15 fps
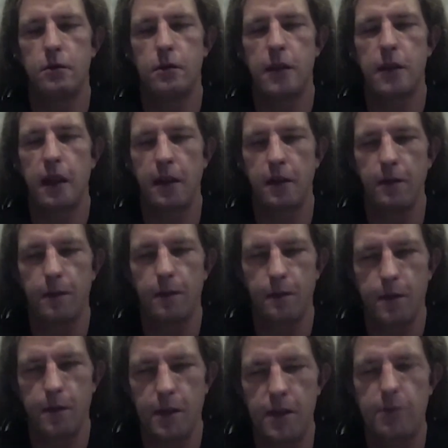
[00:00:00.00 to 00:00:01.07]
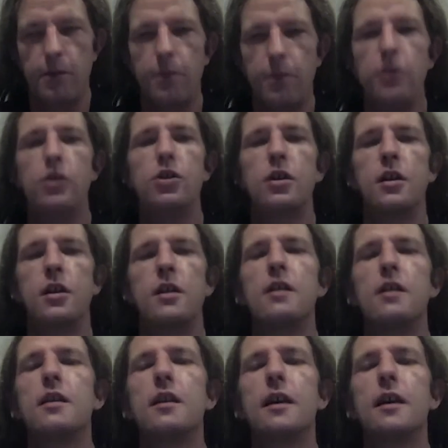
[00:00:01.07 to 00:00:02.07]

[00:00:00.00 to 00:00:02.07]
kind of disproportionate